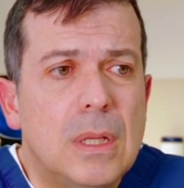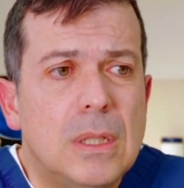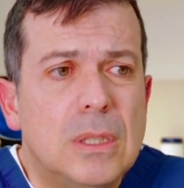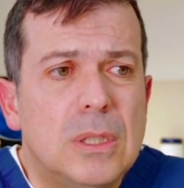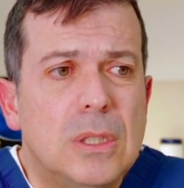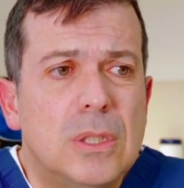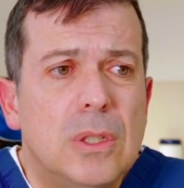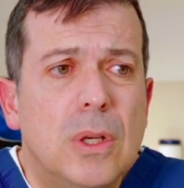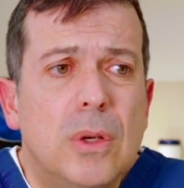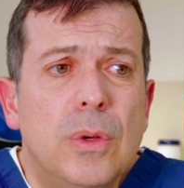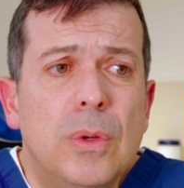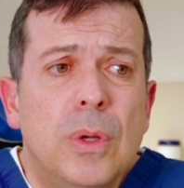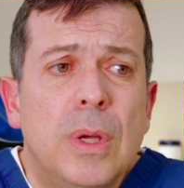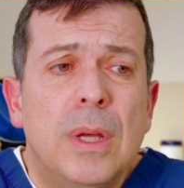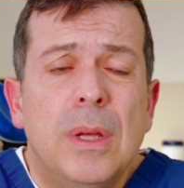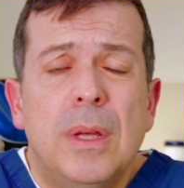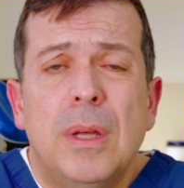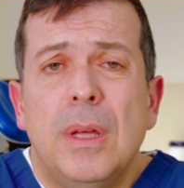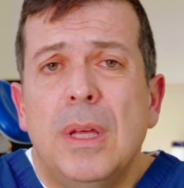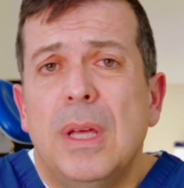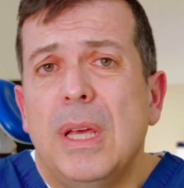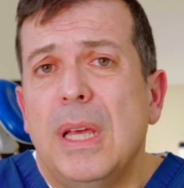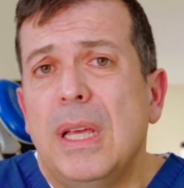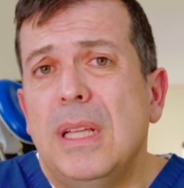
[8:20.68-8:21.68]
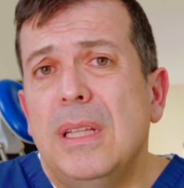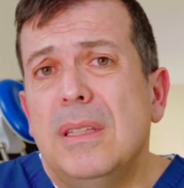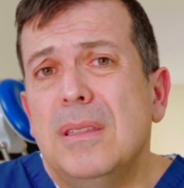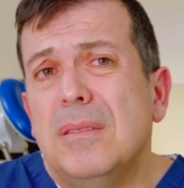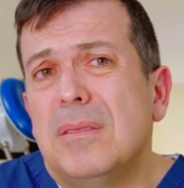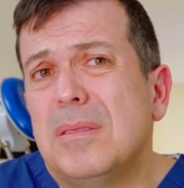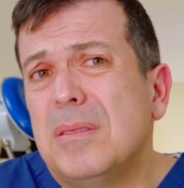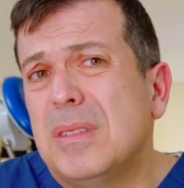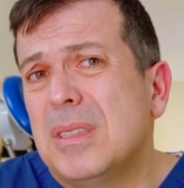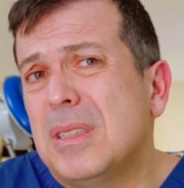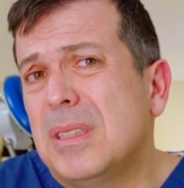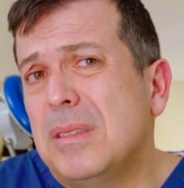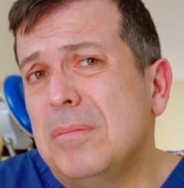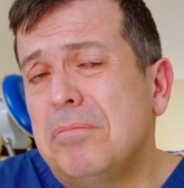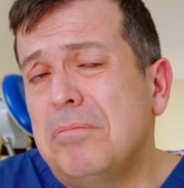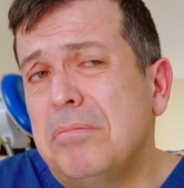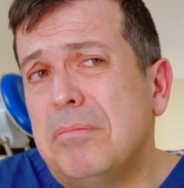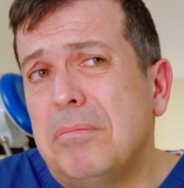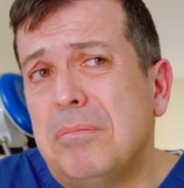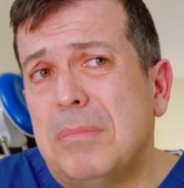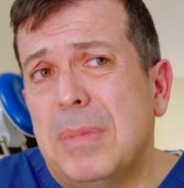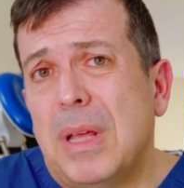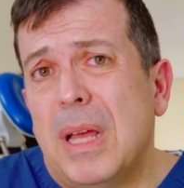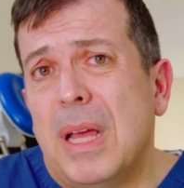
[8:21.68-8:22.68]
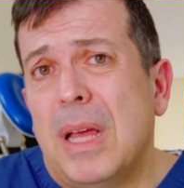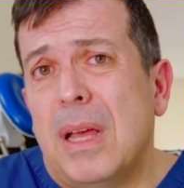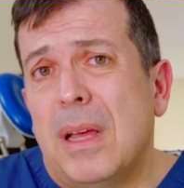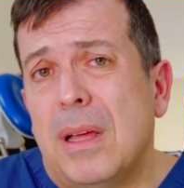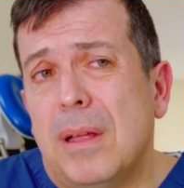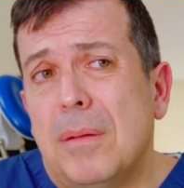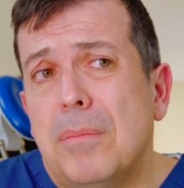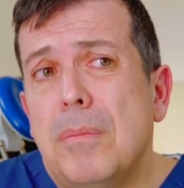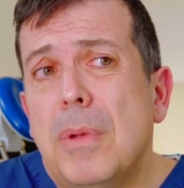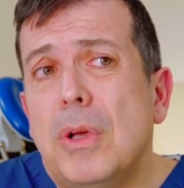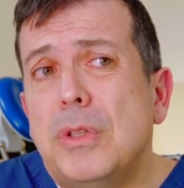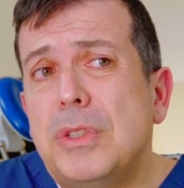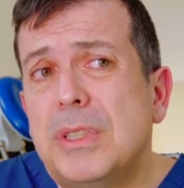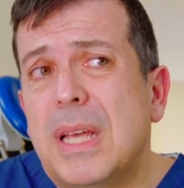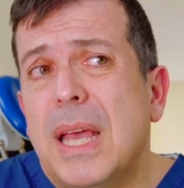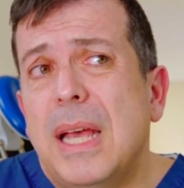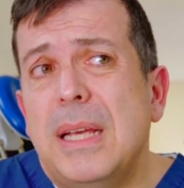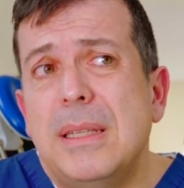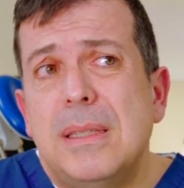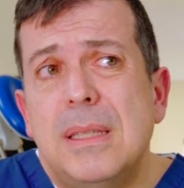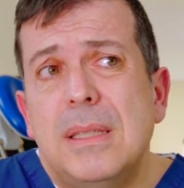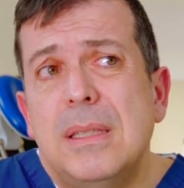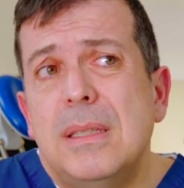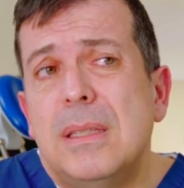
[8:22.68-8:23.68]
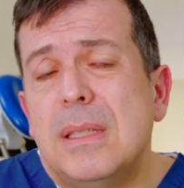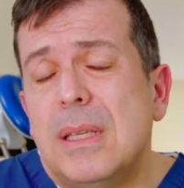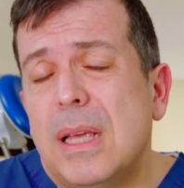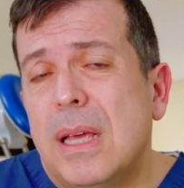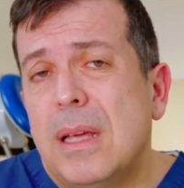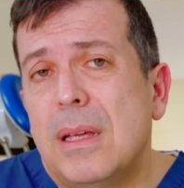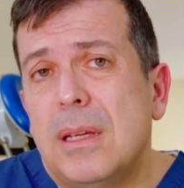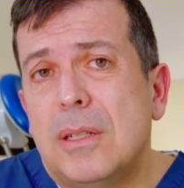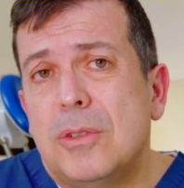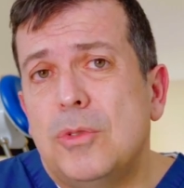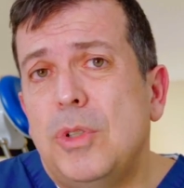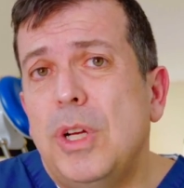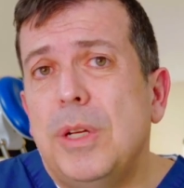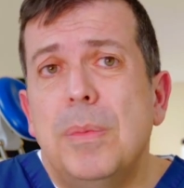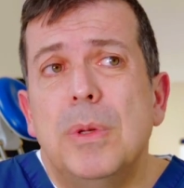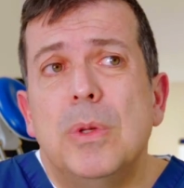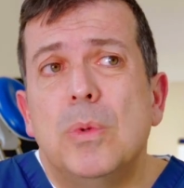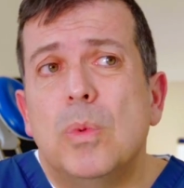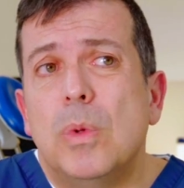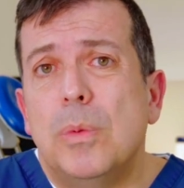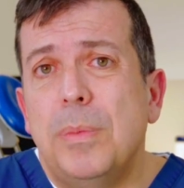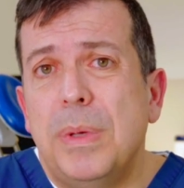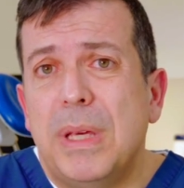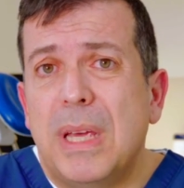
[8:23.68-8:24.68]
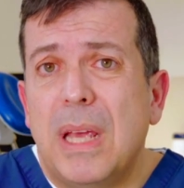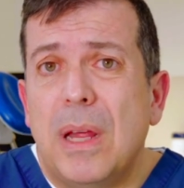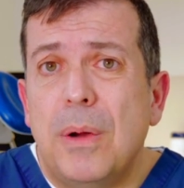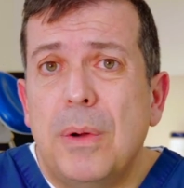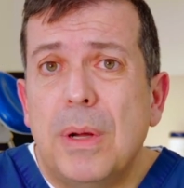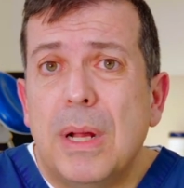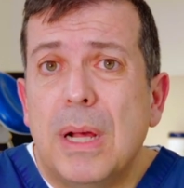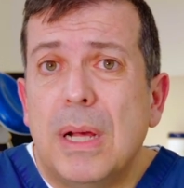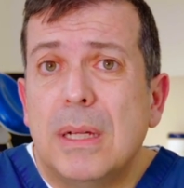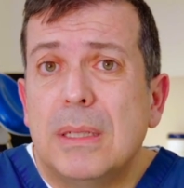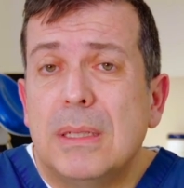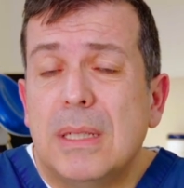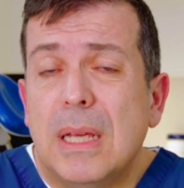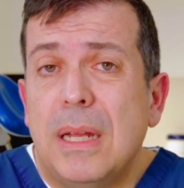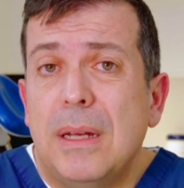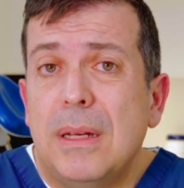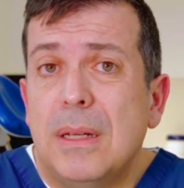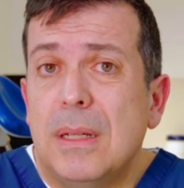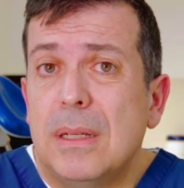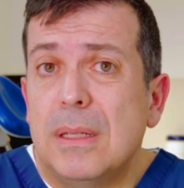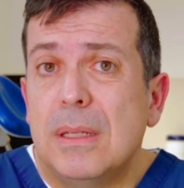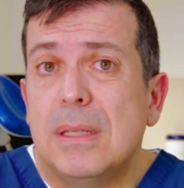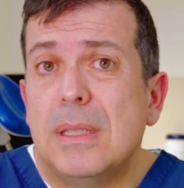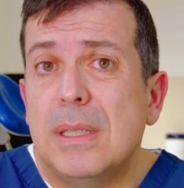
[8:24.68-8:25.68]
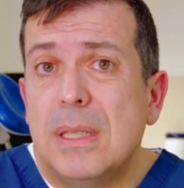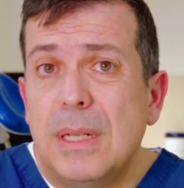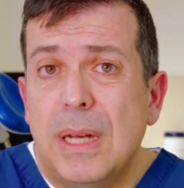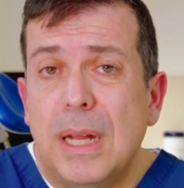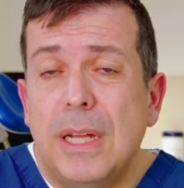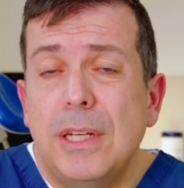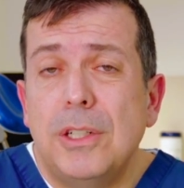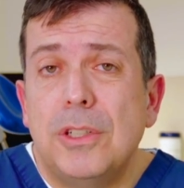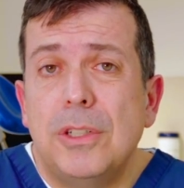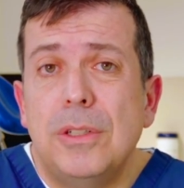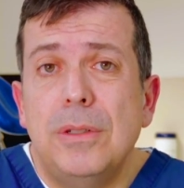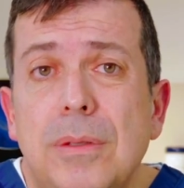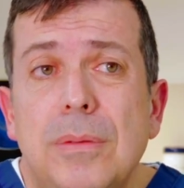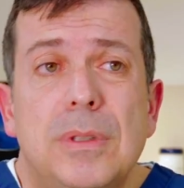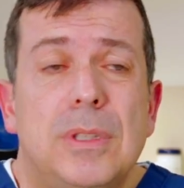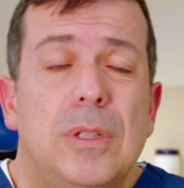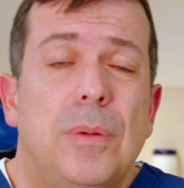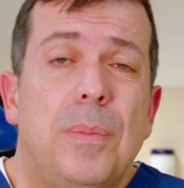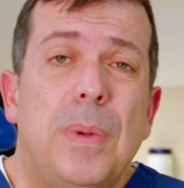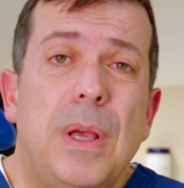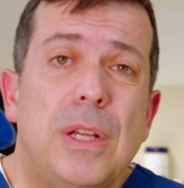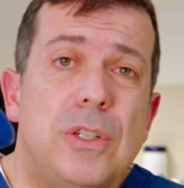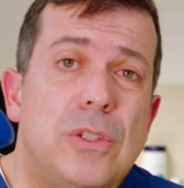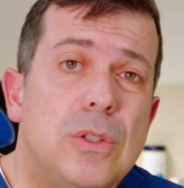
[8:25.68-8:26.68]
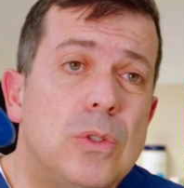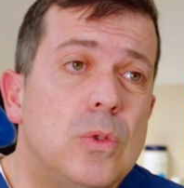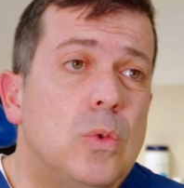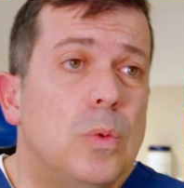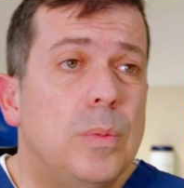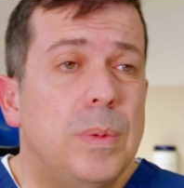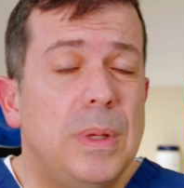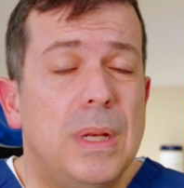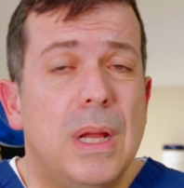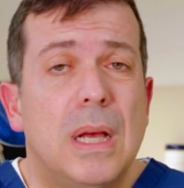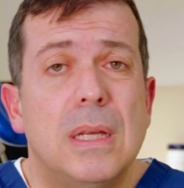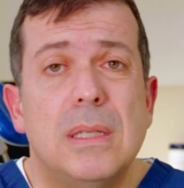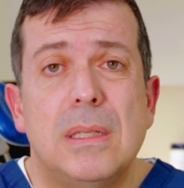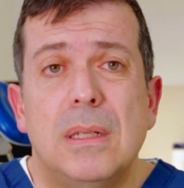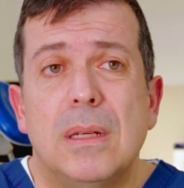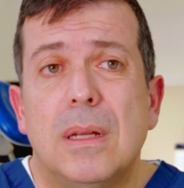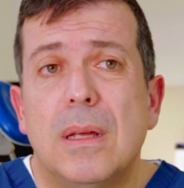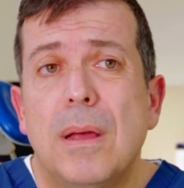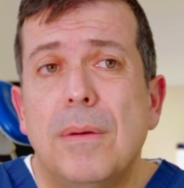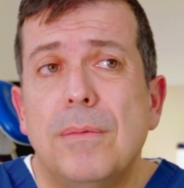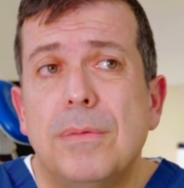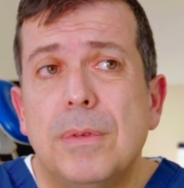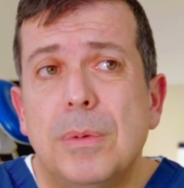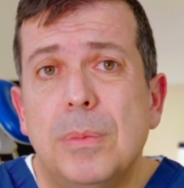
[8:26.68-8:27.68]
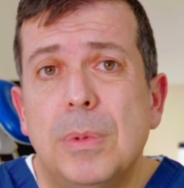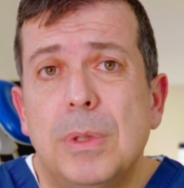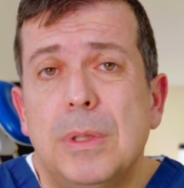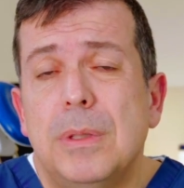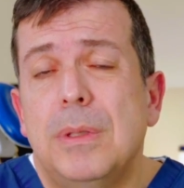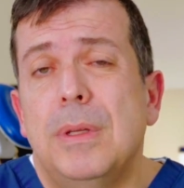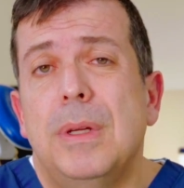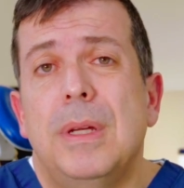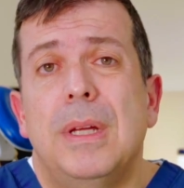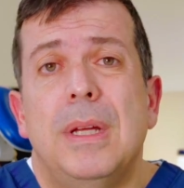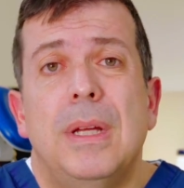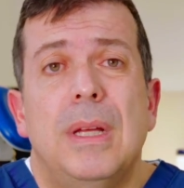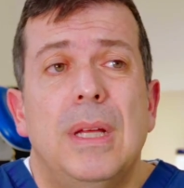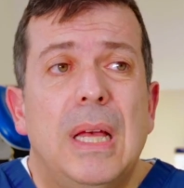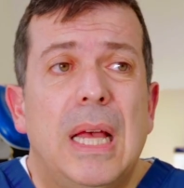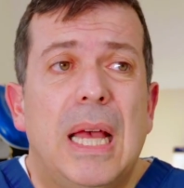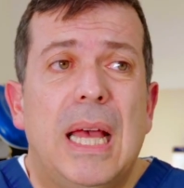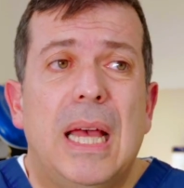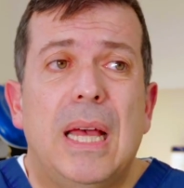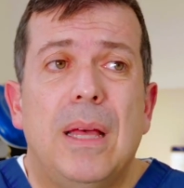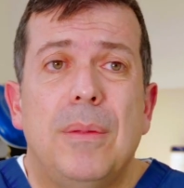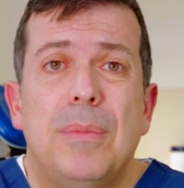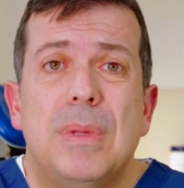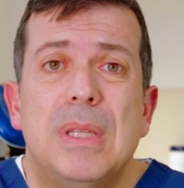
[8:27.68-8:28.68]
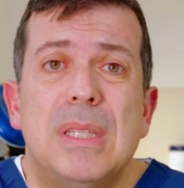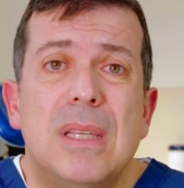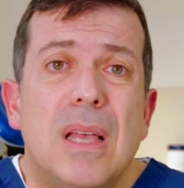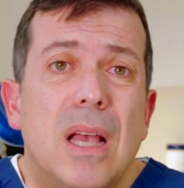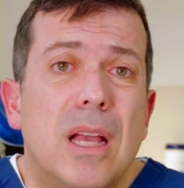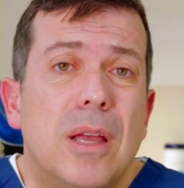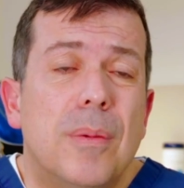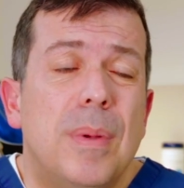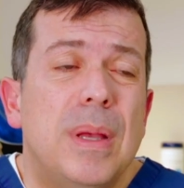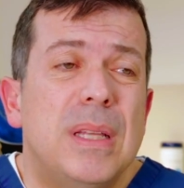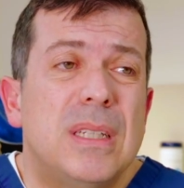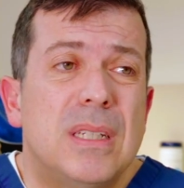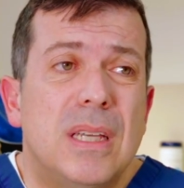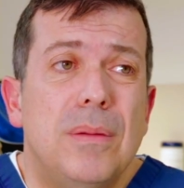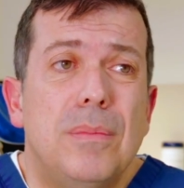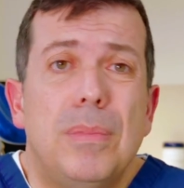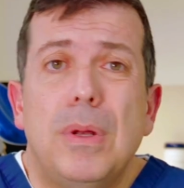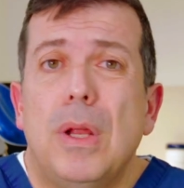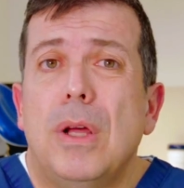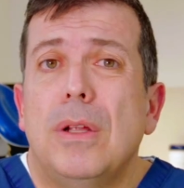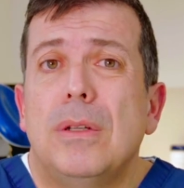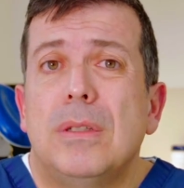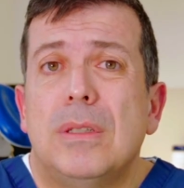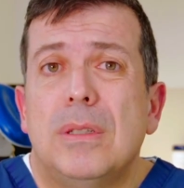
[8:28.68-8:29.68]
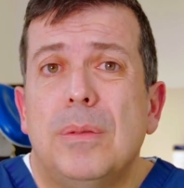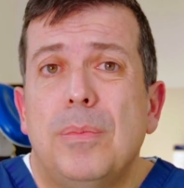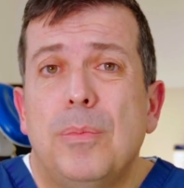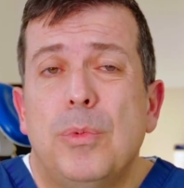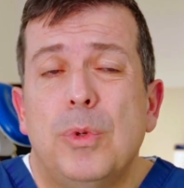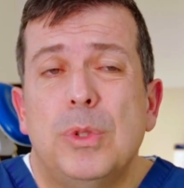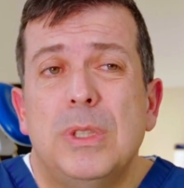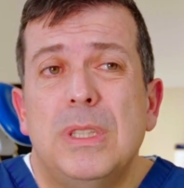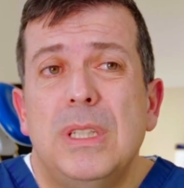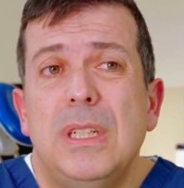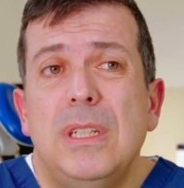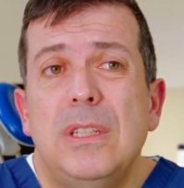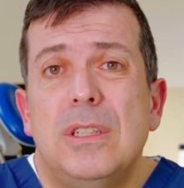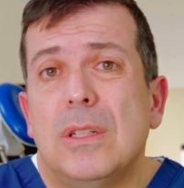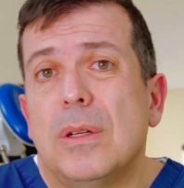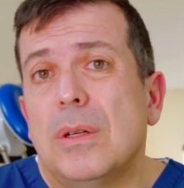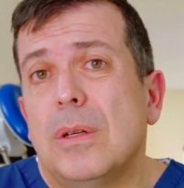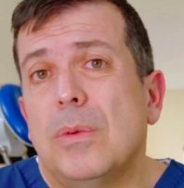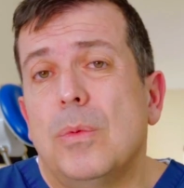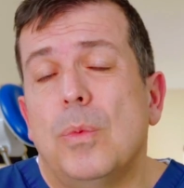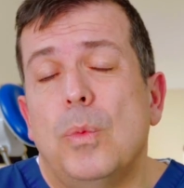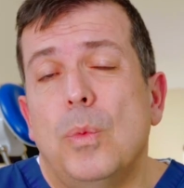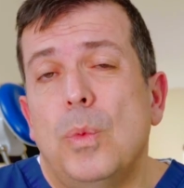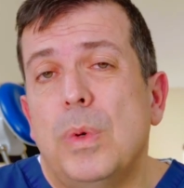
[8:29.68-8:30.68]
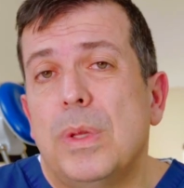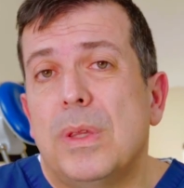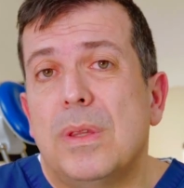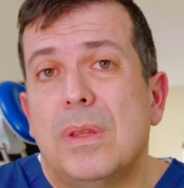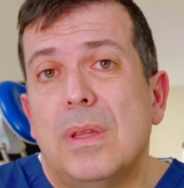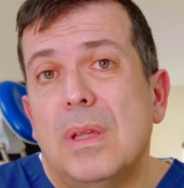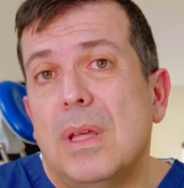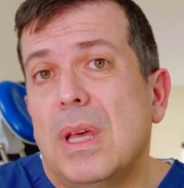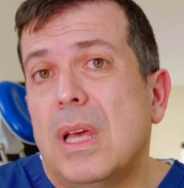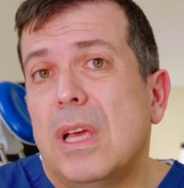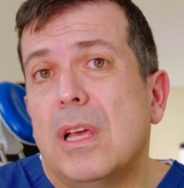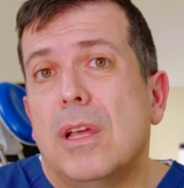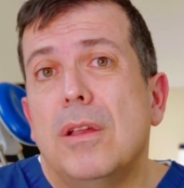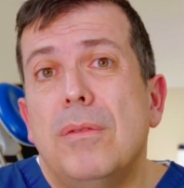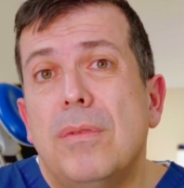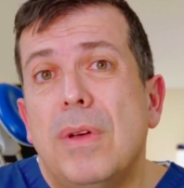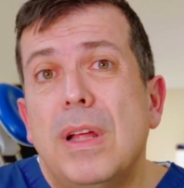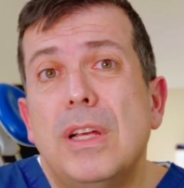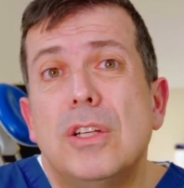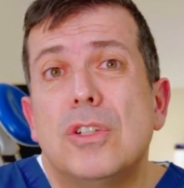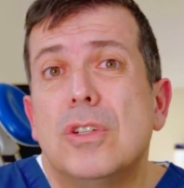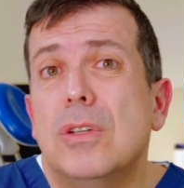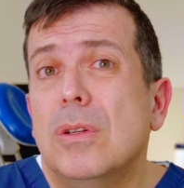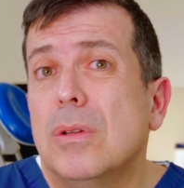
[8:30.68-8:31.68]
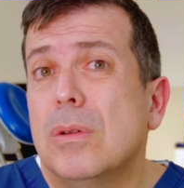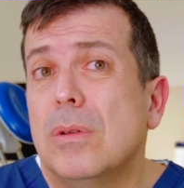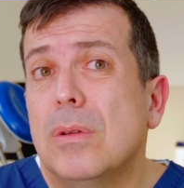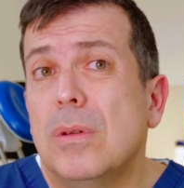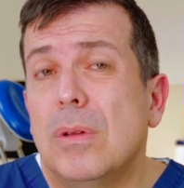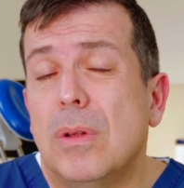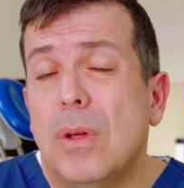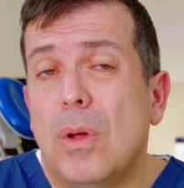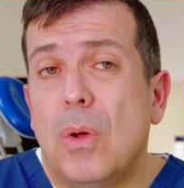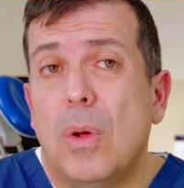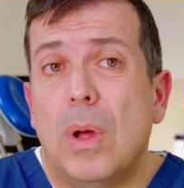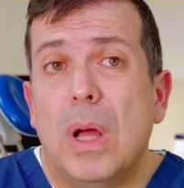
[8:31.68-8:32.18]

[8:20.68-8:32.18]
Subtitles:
So in most cases, treatment will be carried out under sedation, so patients will be nice and comfortable. The zygomatic implant procedure with a conventional